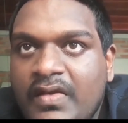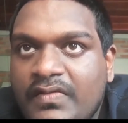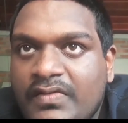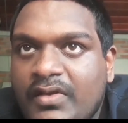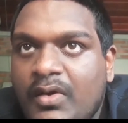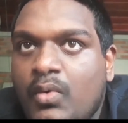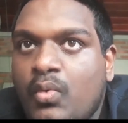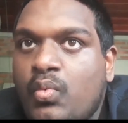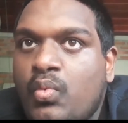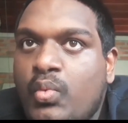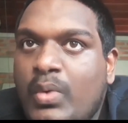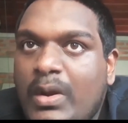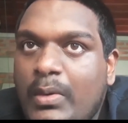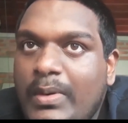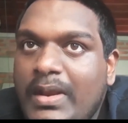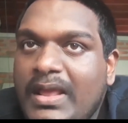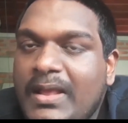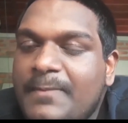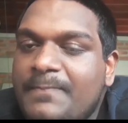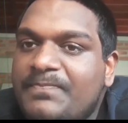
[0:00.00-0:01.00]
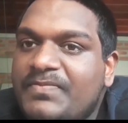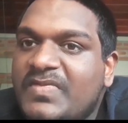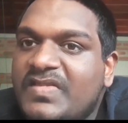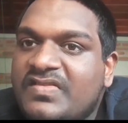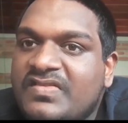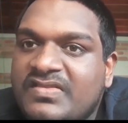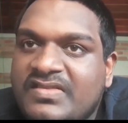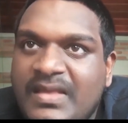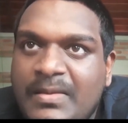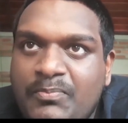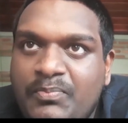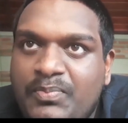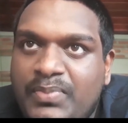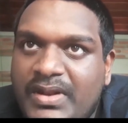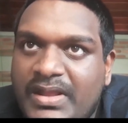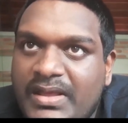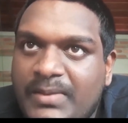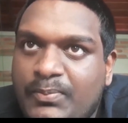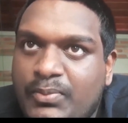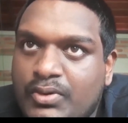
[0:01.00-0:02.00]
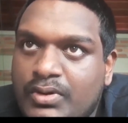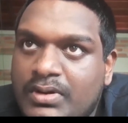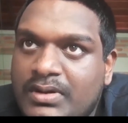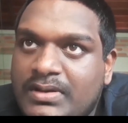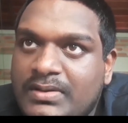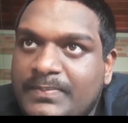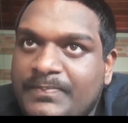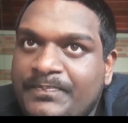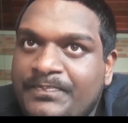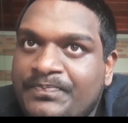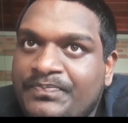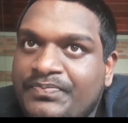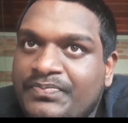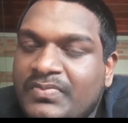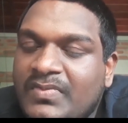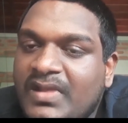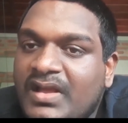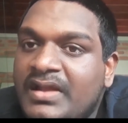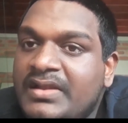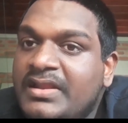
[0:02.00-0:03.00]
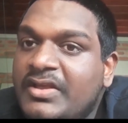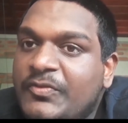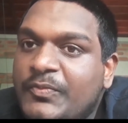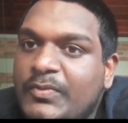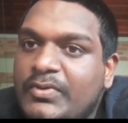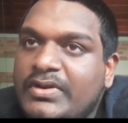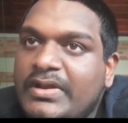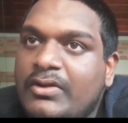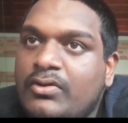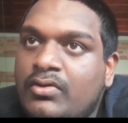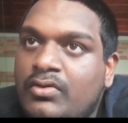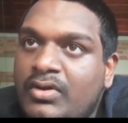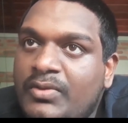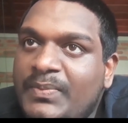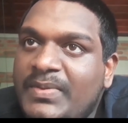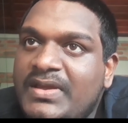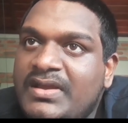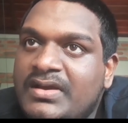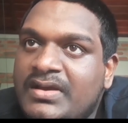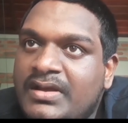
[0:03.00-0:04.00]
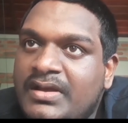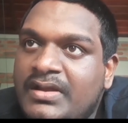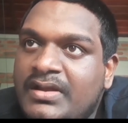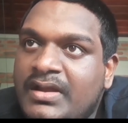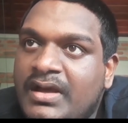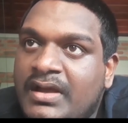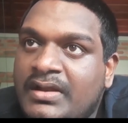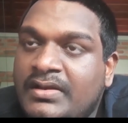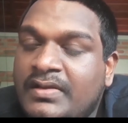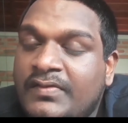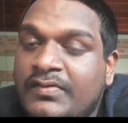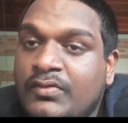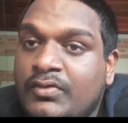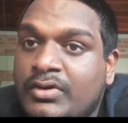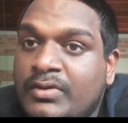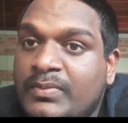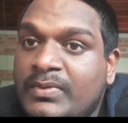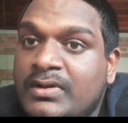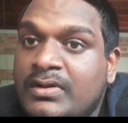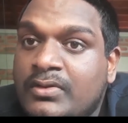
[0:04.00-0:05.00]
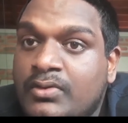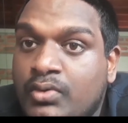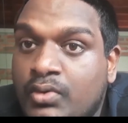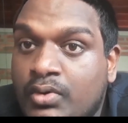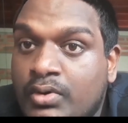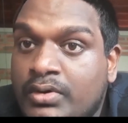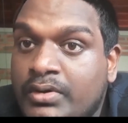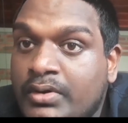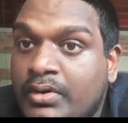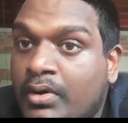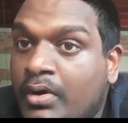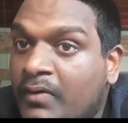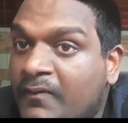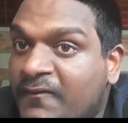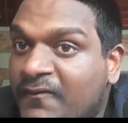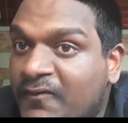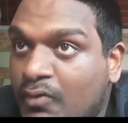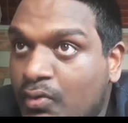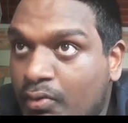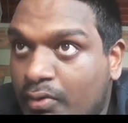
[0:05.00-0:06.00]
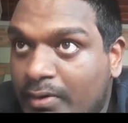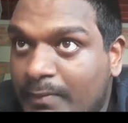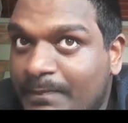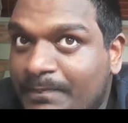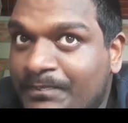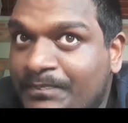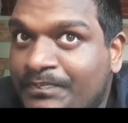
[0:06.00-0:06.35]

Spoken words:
So very simply put, a dispute can only be heard under suitable court or forum.